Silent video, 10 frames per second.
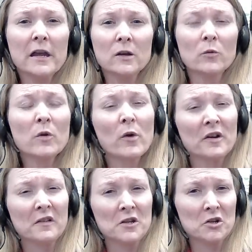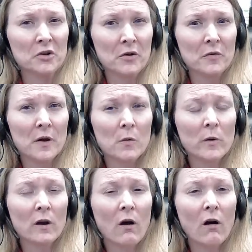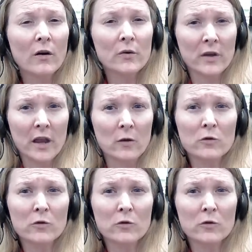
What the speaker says: and we want to let you know that we are okay